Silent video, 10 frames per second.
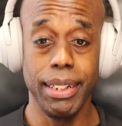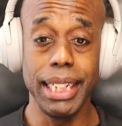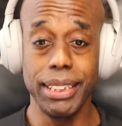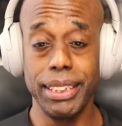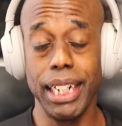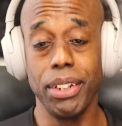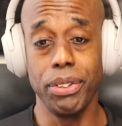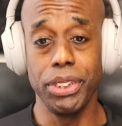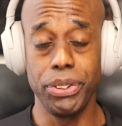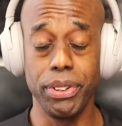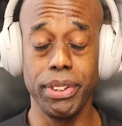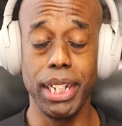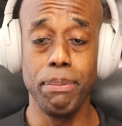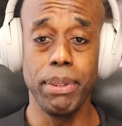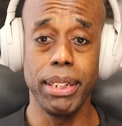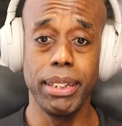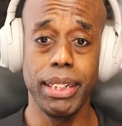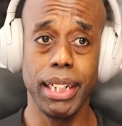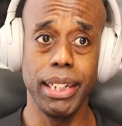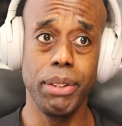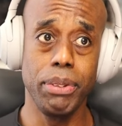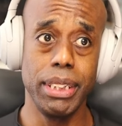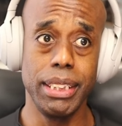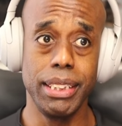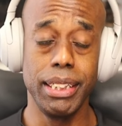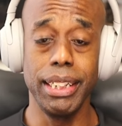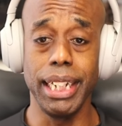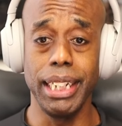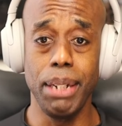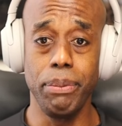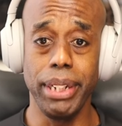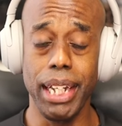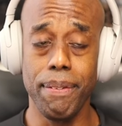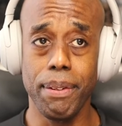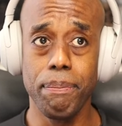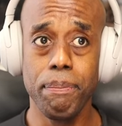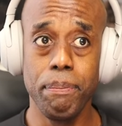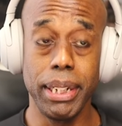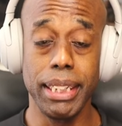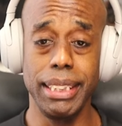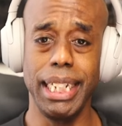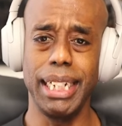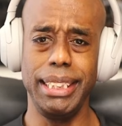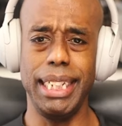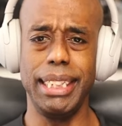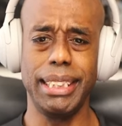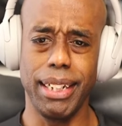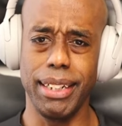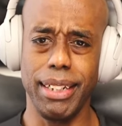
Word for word: Lester Jelton was his real name, but Gully was the nickname we gave him because he had a chest like a